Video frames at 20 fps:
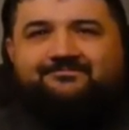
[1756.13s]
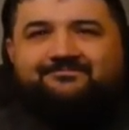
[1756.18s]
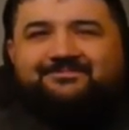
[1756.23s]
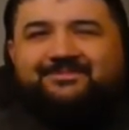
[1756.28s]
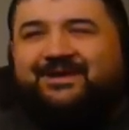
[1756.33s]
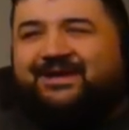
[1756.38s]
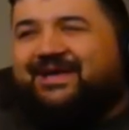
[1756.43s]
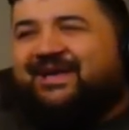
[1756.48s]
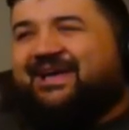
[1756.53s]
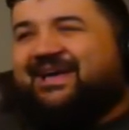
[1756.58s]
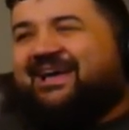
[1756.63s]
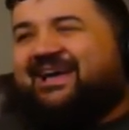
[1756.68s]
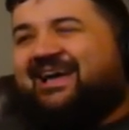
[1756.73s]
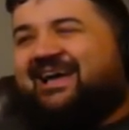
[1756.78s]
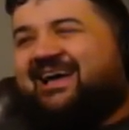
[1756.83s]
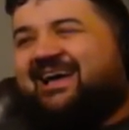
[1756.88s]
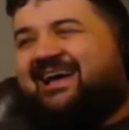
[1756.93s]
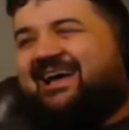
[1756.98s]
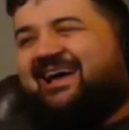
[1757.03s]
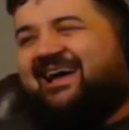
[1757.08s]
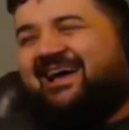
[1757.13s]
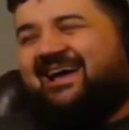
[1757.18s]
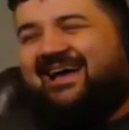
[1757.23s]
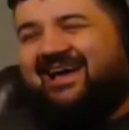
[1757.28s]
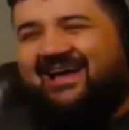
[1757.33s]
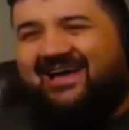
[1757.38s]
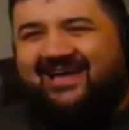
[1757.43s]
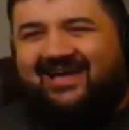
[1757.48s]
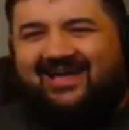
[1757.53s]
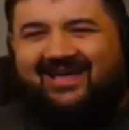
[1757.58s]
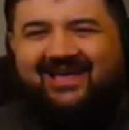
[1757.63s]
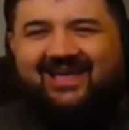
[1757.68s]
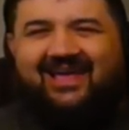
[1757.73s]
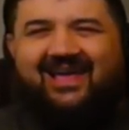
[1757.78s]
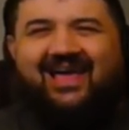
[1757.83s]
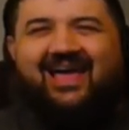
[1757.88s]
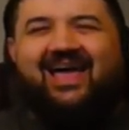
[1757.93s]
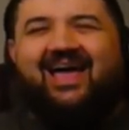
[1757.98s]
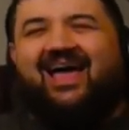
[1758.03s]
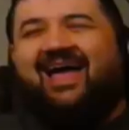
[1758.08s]

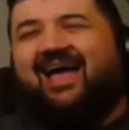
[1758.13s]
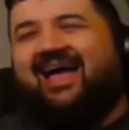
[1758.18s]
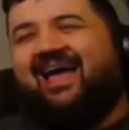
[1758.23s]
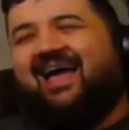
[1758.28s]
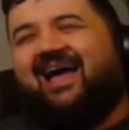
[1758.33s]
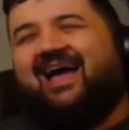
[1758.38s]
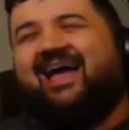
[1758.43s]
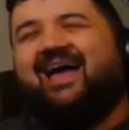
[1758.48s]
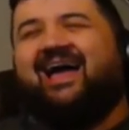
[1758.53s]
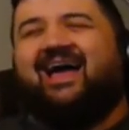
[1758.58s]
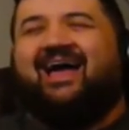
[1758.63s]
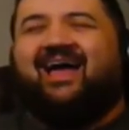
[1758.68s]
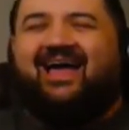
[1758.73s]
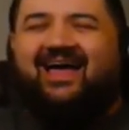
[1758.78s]
(not speaking)